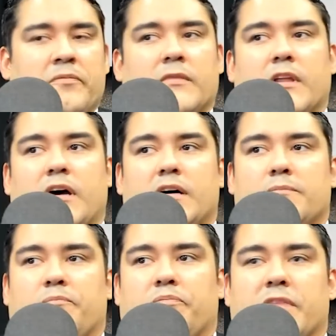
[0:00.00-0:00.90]

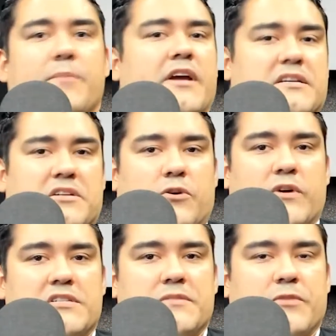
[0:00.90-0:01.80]
they may ask a
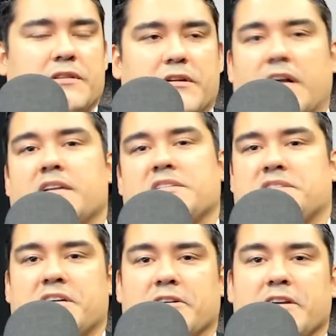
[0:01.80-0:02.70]
question, but they're not
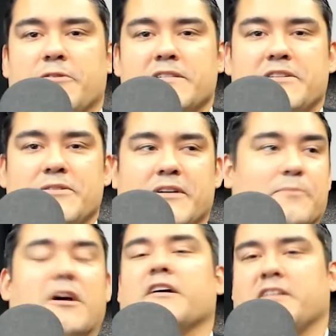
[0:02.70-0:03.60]
necessarily going to come
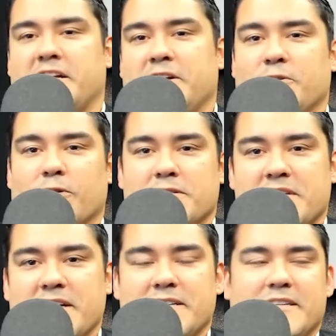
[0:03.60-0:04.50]
knocking at your door
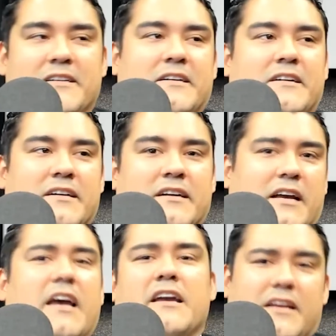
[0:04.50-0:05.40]
saying,
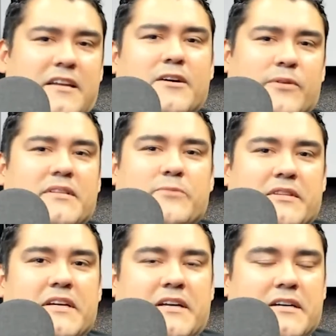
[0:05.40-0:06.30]
hey, we
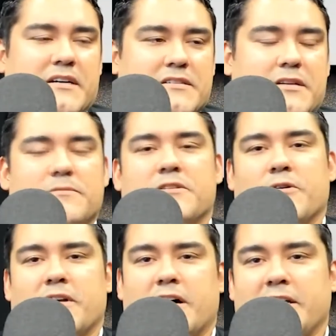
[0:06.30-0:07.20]
think something's
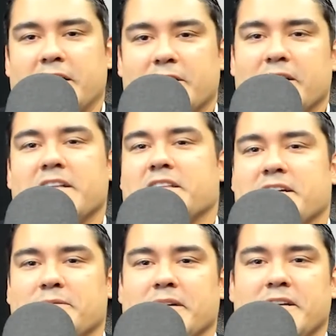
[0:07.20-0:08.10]
going on here or
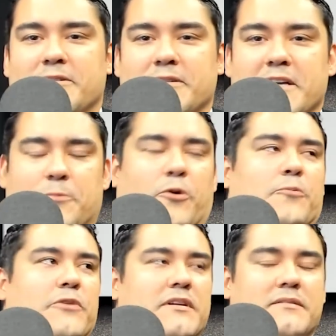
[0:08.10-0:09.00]
anything,
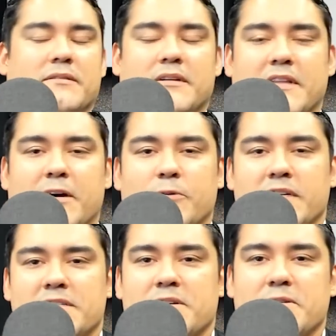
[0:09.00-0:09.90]
inappropriate in that way. So,